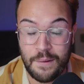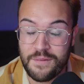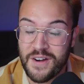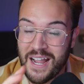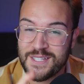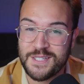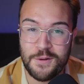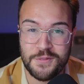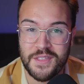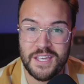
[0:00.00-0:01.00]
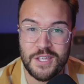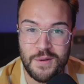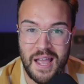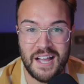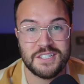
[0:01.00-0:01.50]
However, I don't think
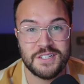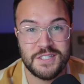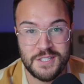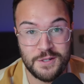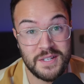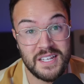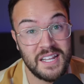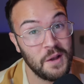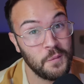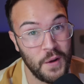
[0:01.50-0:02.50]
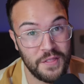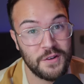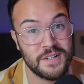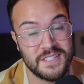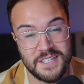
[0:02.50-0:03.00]
you actually do need a
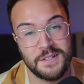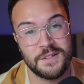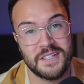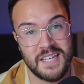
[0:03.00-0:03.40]
weather sealed